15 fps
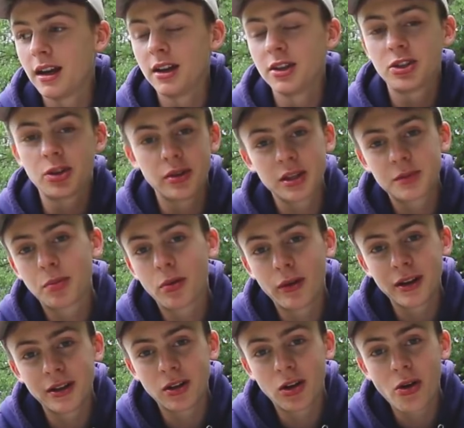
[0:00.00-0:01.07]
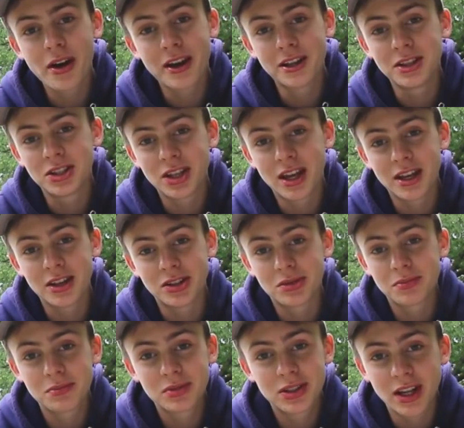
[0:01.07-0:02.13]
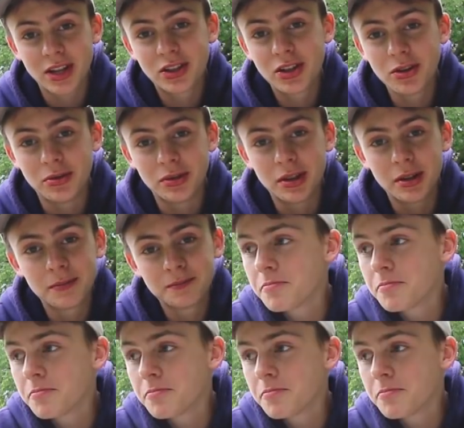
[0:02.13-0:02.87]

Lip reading: So at this point, all I can say is stay tuned.